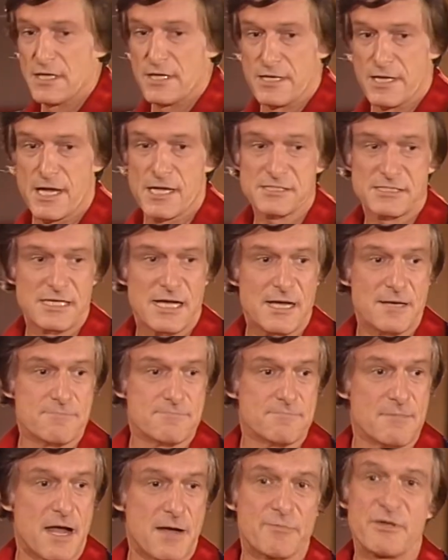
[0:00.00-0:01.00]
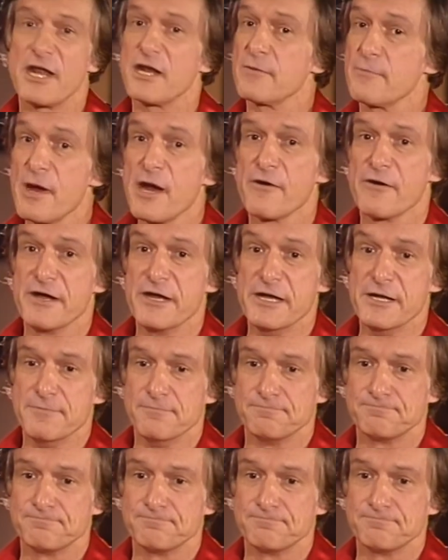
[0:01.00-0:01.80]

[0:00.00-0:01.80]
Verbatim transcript: Yes, I'm, I'm getting married.